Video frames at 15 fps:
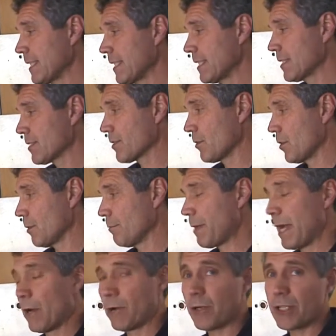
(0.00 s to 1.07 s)
It's
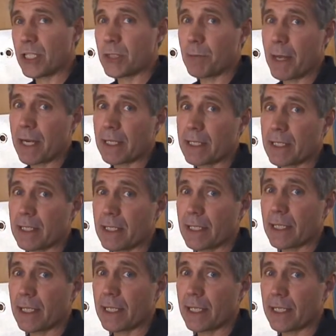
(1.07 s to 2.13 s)
called Power Inspect,
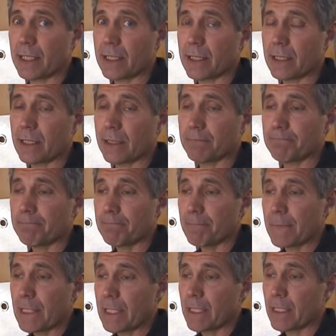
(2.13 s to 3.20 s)
and
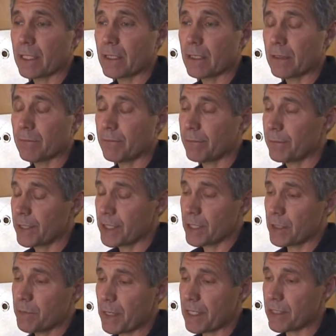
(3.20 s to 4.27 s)

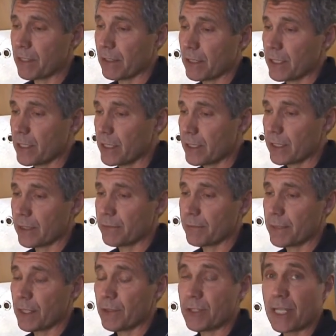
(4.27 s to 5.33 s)
this is basically
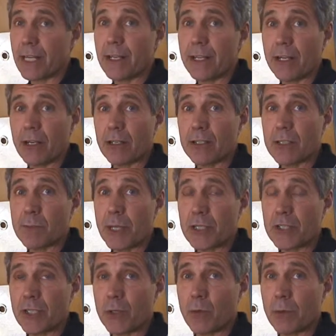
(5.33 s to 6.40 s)
state-of-the-art
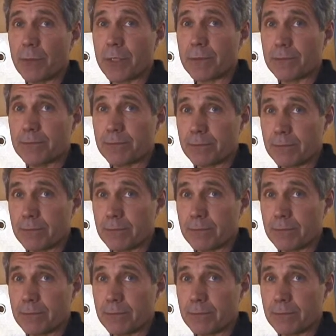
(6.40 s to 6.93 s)
inspection equipment.